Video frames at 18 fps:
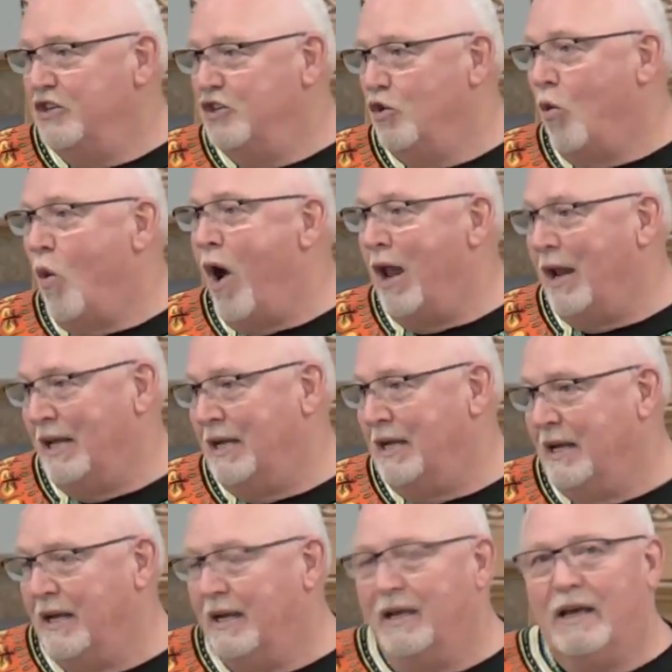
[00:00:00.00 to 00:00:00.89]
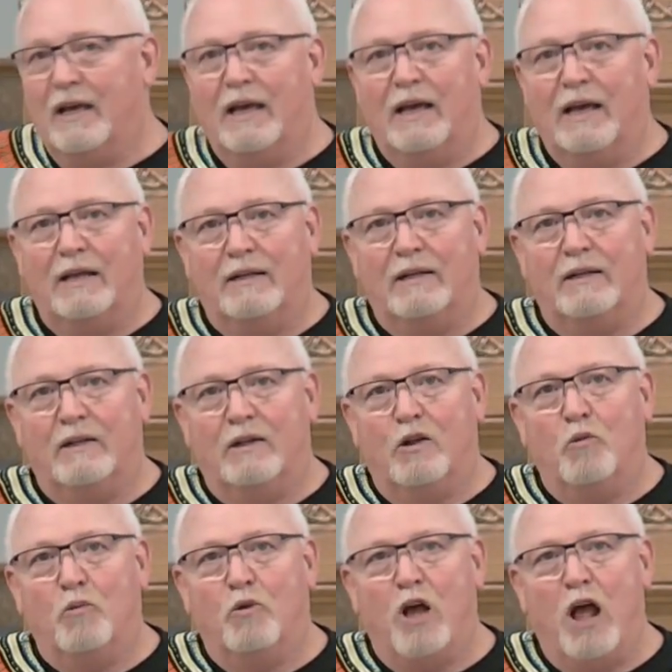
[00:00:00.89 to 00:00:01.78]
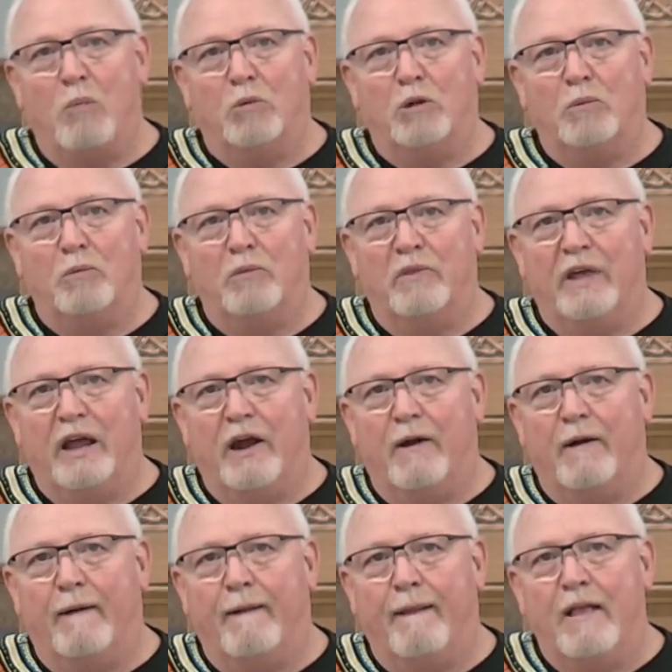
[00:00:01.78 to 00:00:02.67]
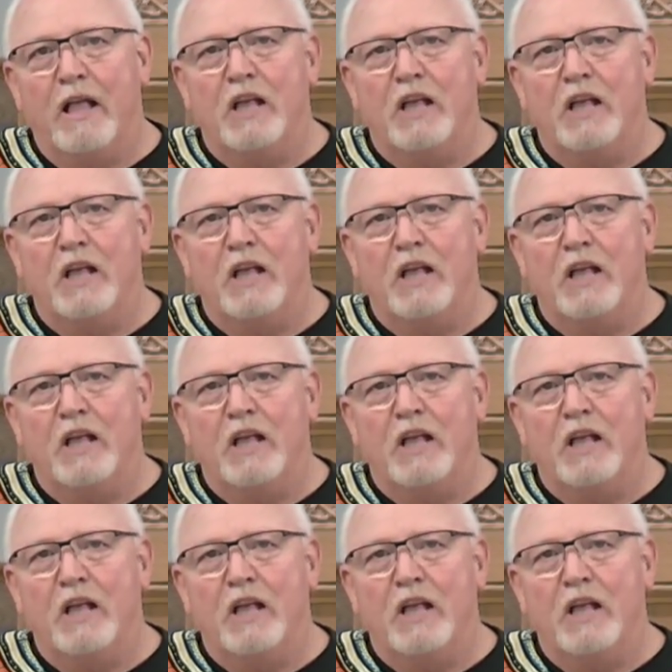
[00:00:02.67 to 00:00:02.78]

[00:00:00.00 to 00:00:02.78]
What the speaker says: Douala. No problem there.